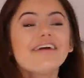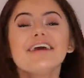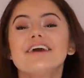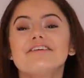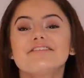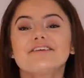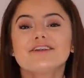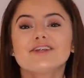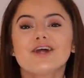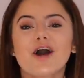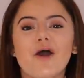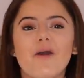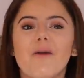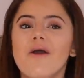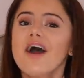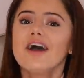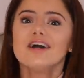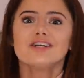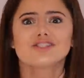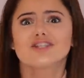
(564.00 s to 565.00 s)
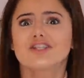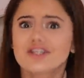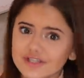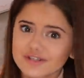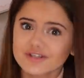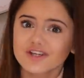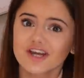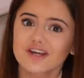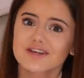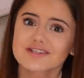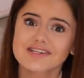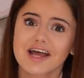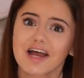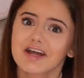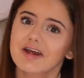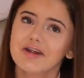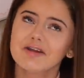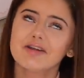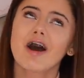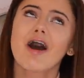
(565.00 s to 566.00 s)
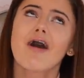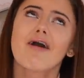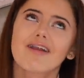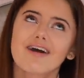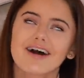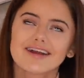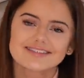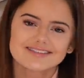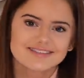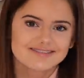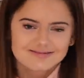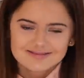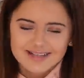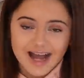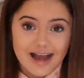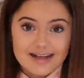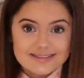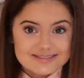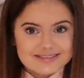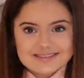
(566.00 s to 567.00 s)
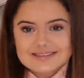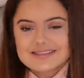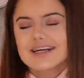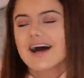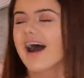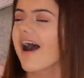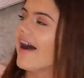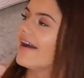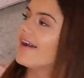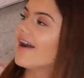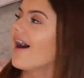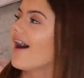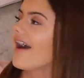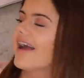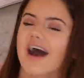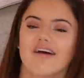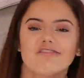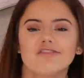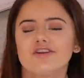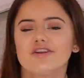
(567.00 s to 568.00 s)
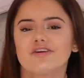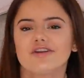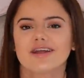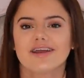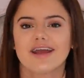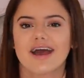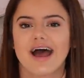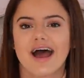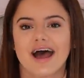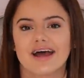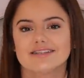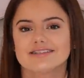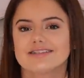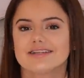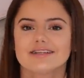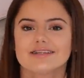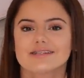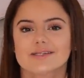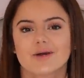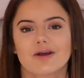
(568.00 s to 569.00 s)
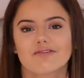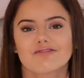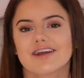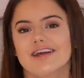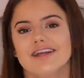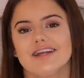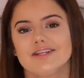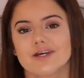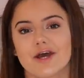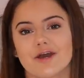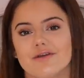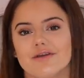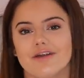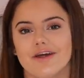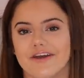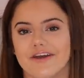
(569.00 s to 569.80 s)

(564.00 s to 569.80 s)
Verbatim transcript: don't even know. Do you know? Because I don't know. Like, I, I haven't done it yet actually, so I really don't